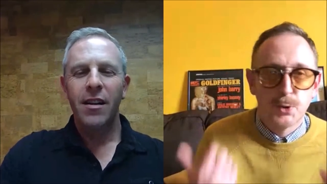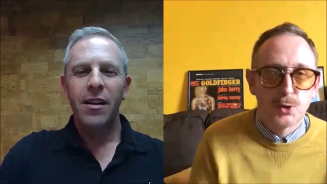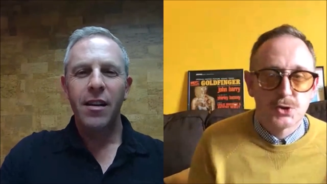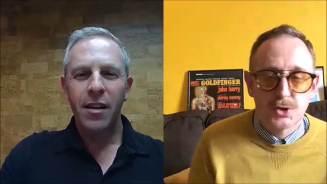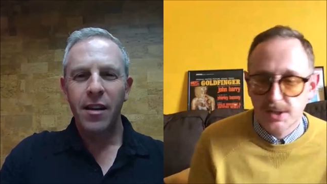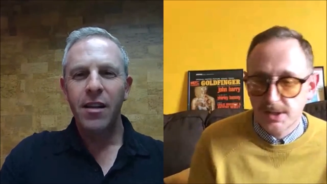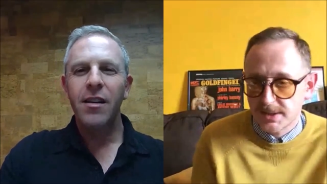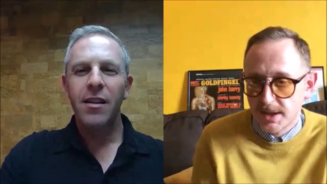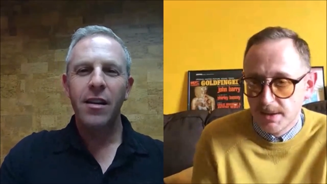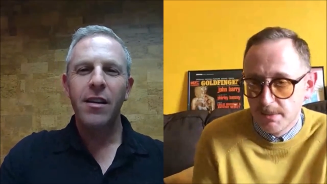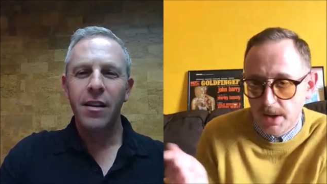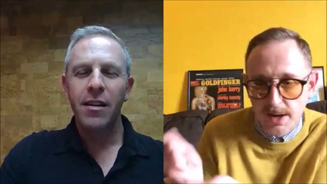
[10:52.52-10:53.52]
Speaker 1: sports shirts,
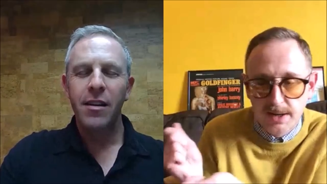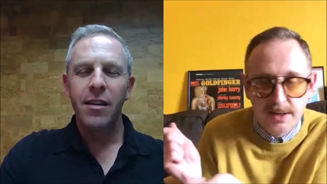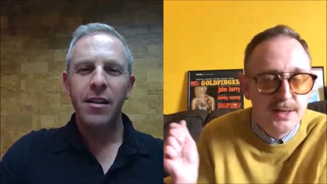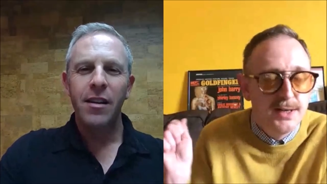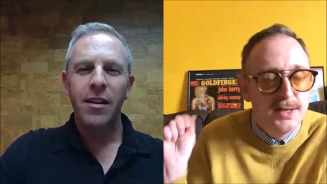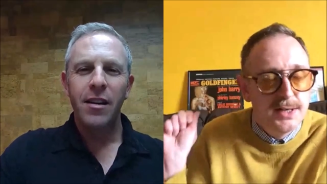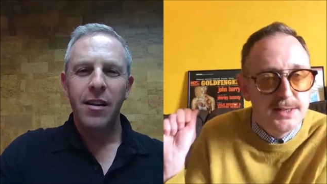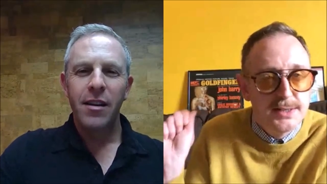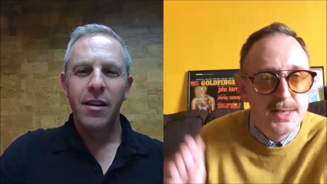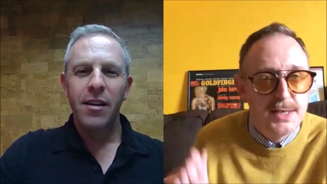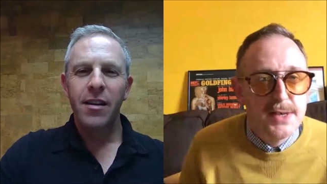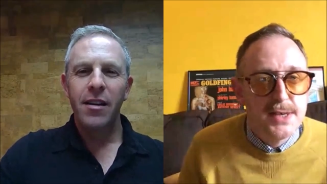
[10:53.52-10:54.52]
and I'm buying a
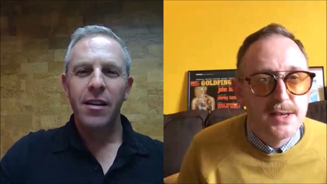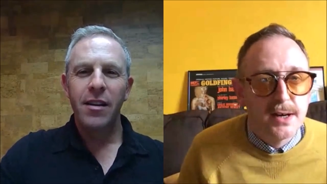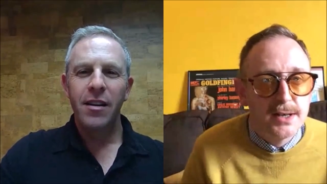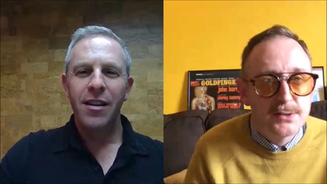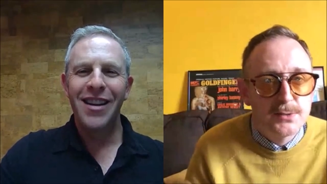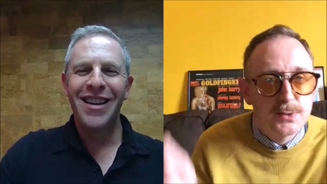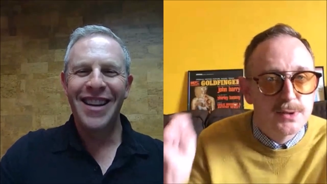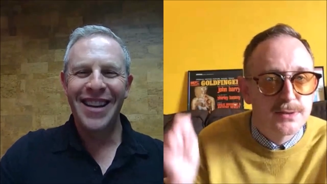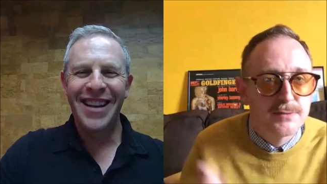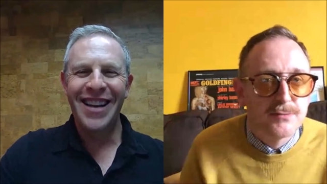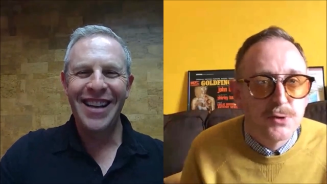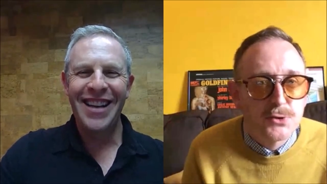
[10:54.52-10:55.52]
TV guide with
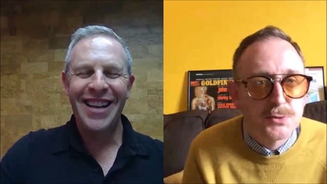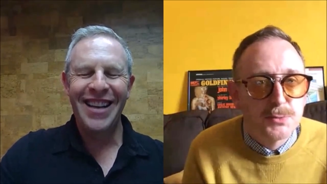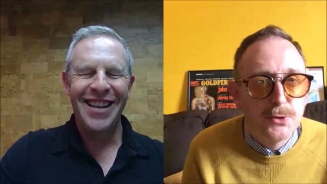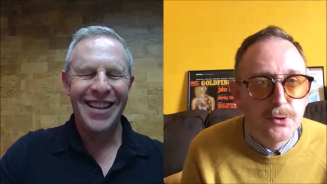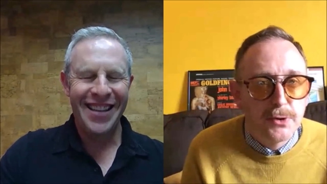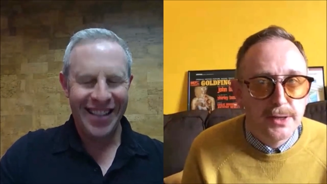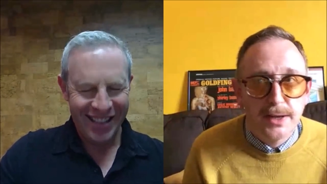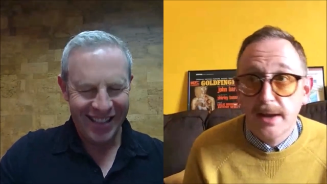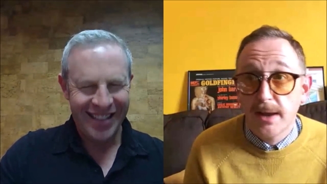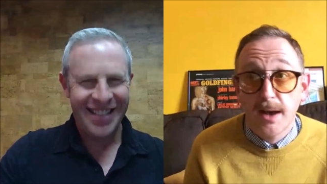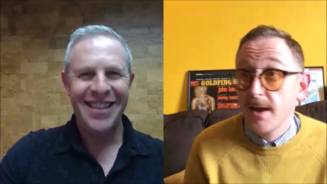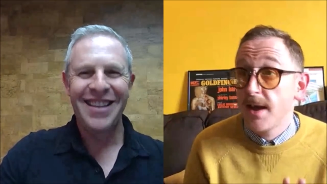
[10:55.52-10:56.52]
Roger Moore on it.
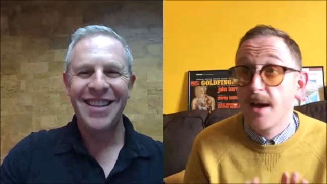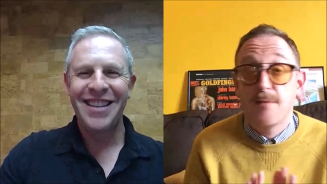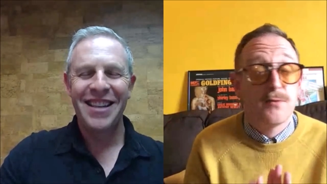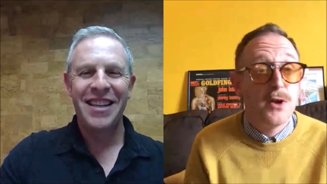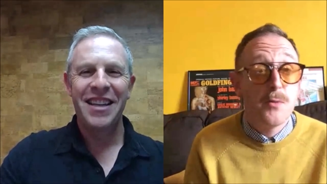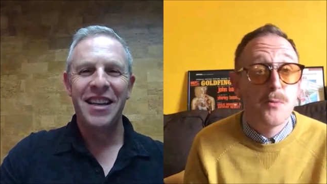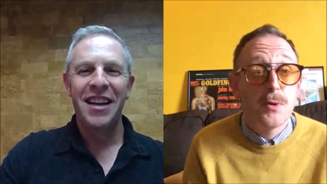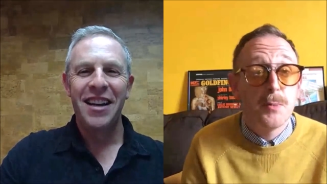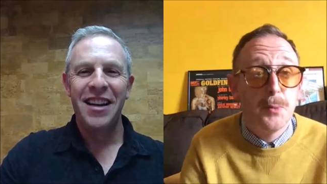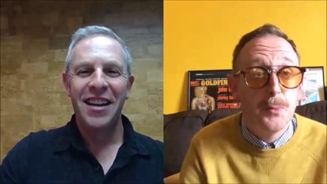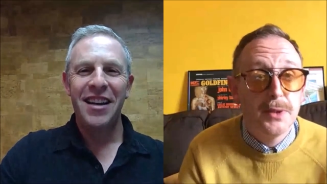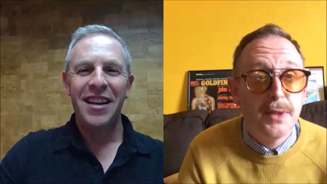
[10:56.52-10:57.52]
And I have no
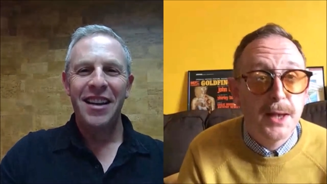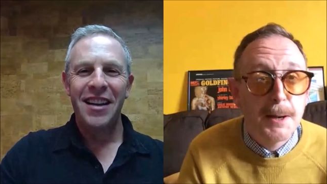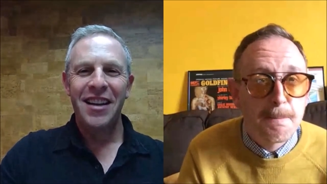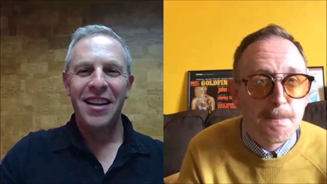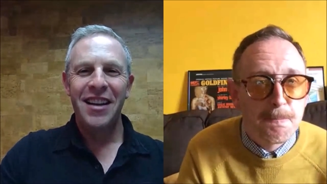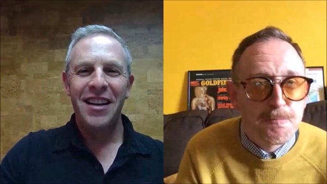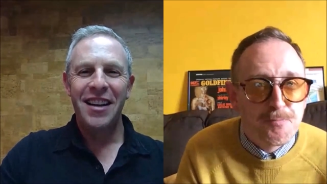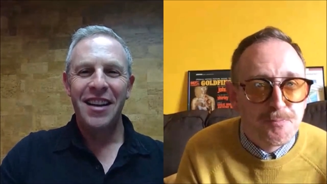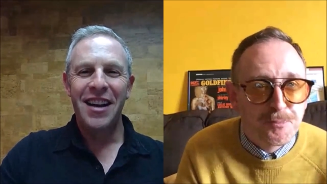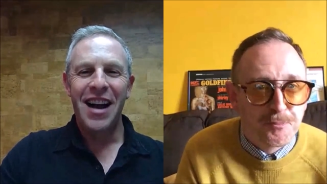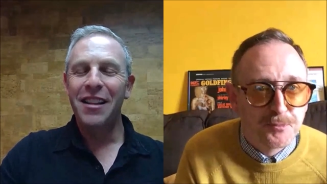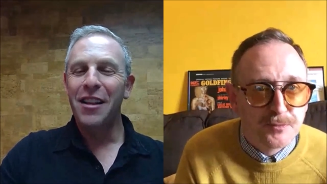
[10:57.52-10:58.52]
problem with that.
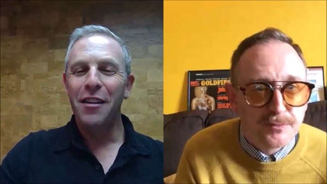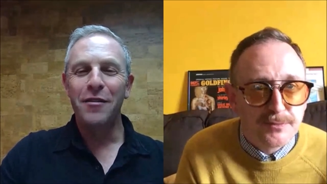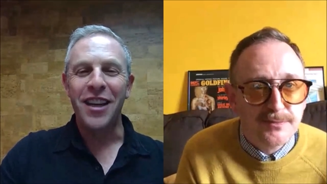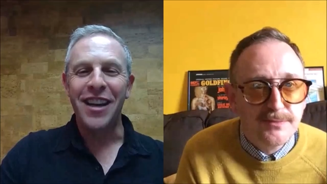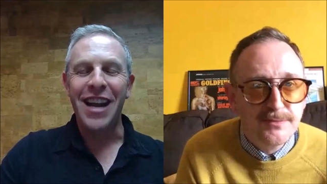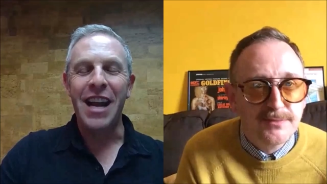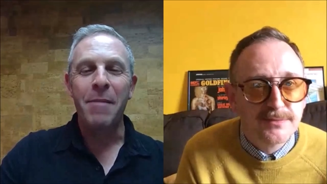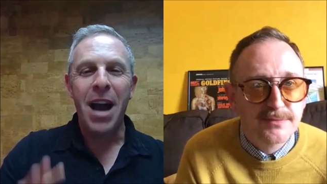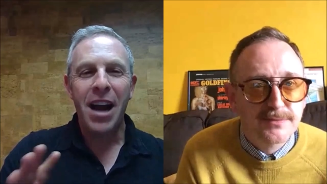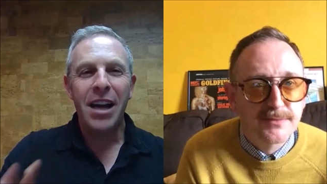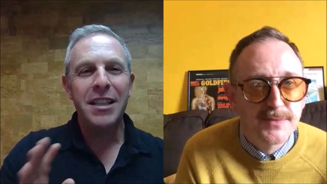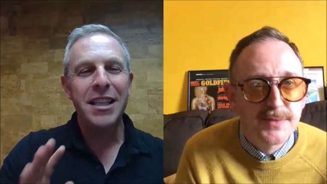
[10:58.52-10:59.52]
Speaker 2: I loved it. And I'm
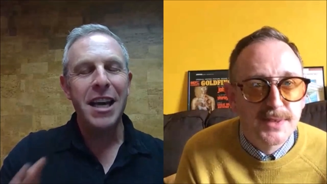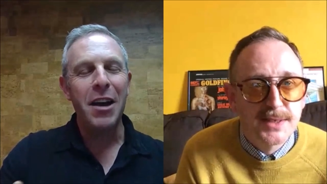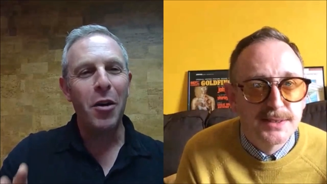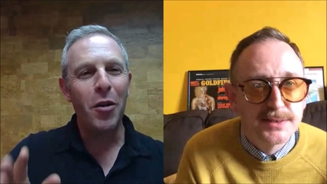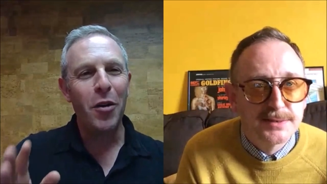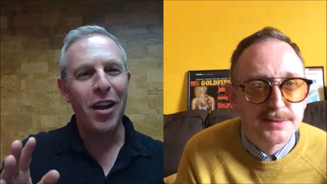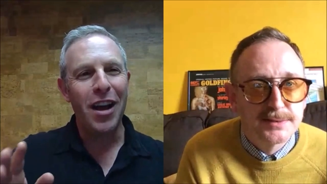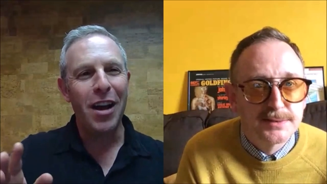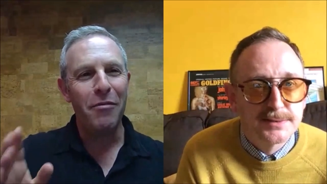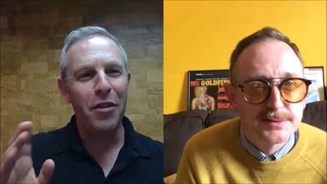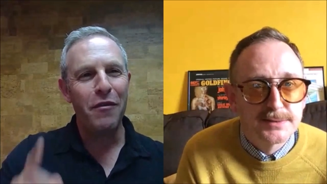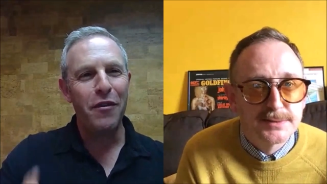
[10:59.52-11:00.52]
not going to tell
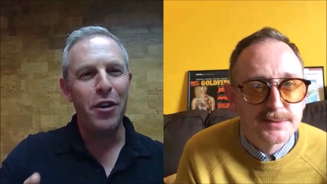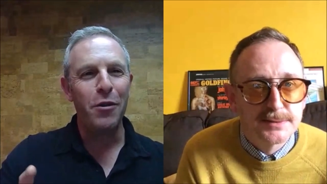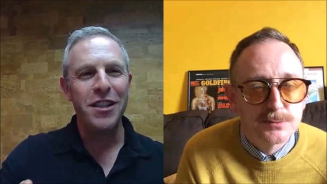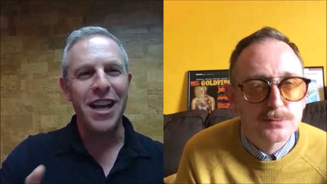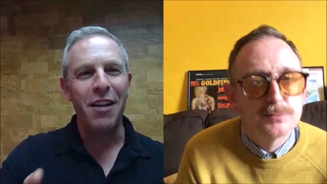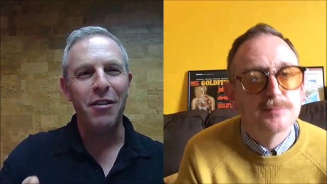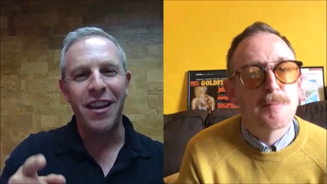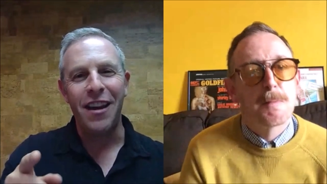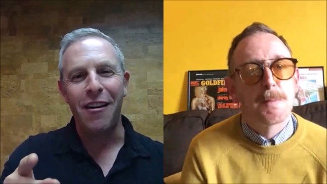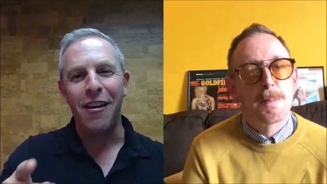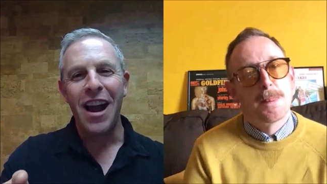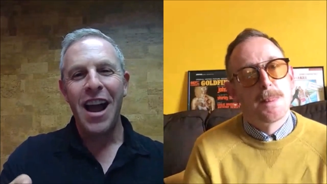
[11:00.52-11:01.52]
um, the viewers out
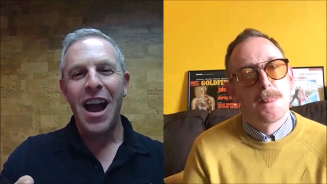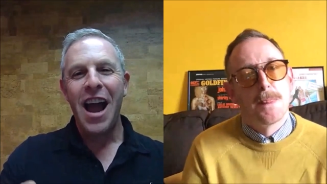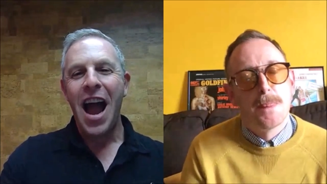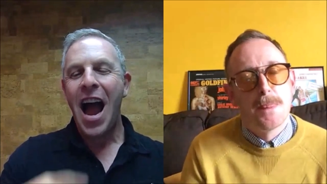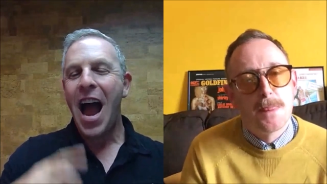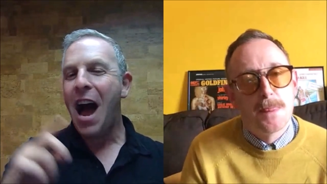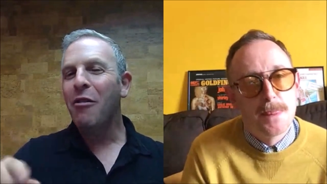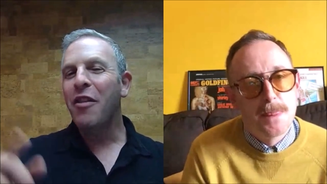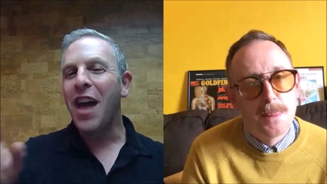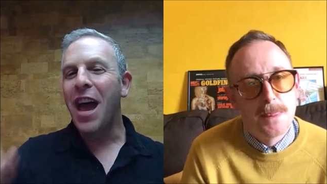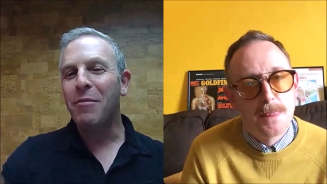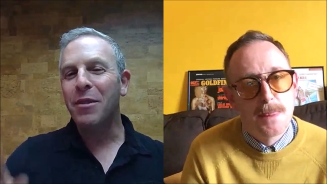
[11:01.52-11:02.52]
there how
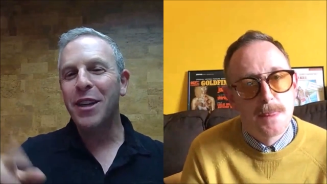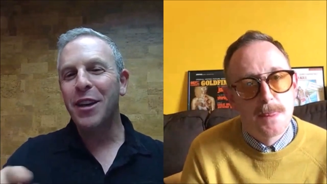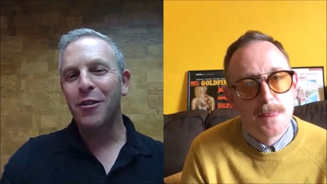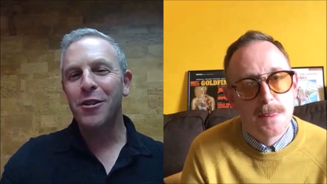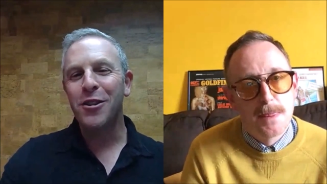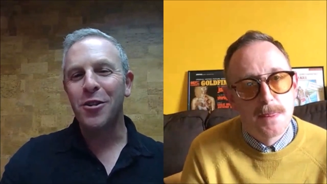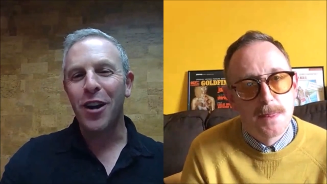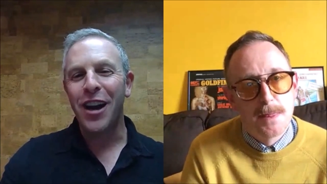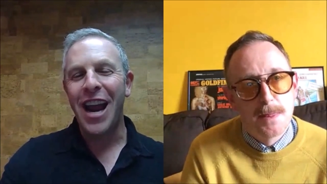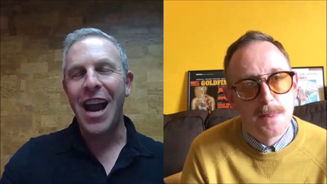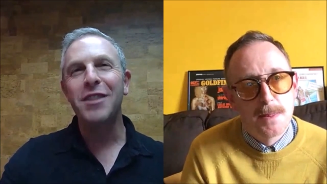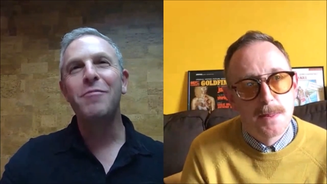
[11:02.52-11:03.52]
that particular
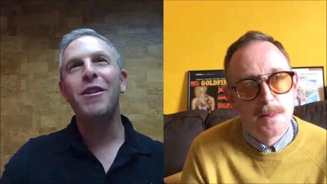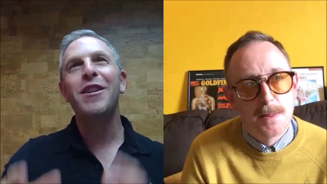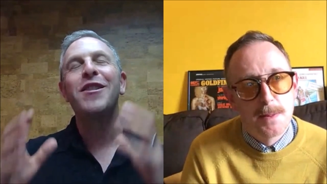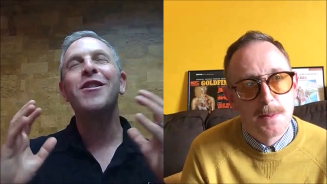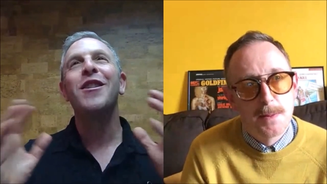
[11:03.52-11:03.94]
story ends, but